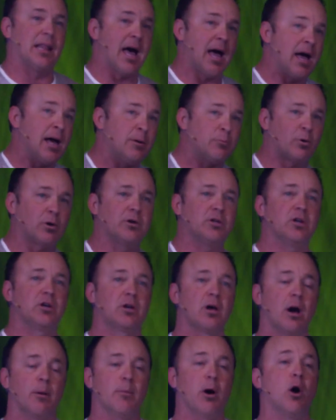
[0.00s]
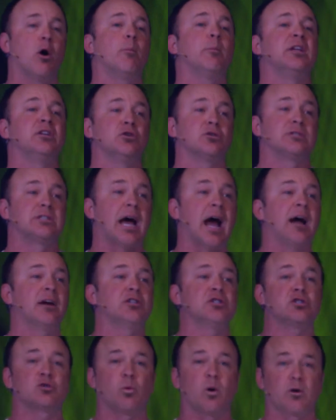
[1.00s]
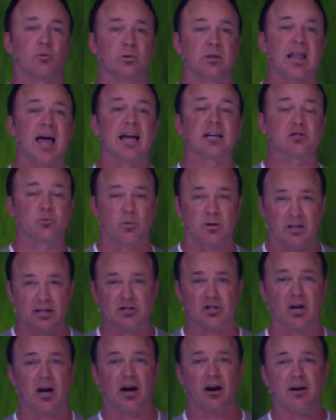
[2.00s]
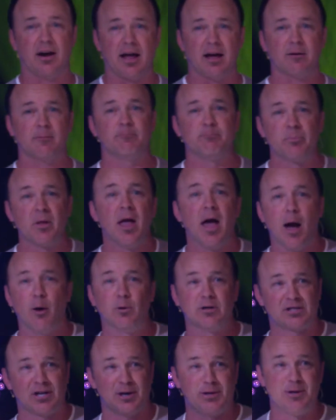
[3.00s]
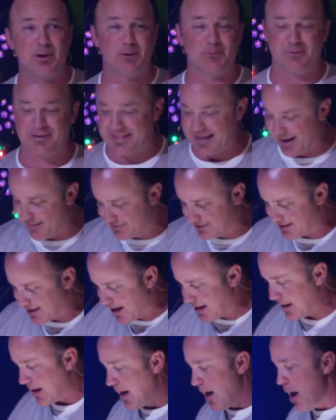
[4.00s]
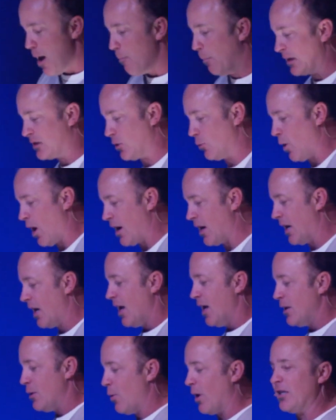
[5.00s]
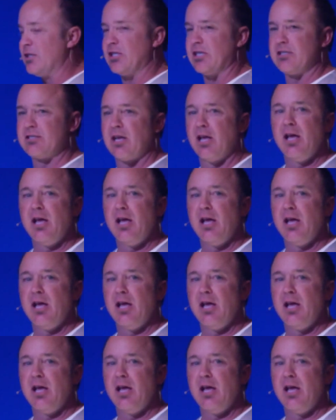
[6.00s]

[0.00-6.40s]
line where you come home and you're tired and you just want to relax, you want to let your hair down. I wish I knew what that was like. But you wanna just